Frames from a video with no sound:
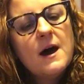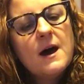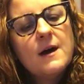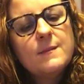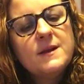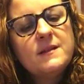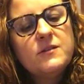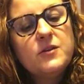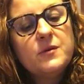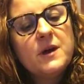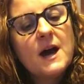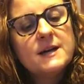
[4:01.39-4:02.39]
It's
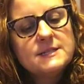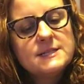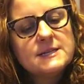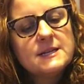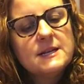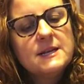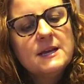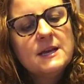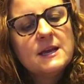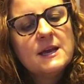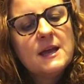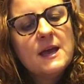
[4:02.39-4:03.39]
Ugandan,
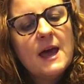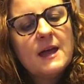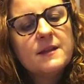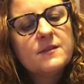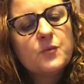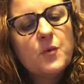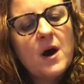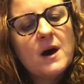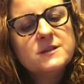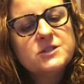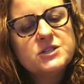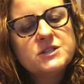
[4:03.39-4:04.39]
and it's
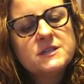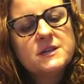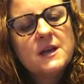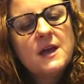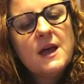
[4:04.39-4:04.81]
washed.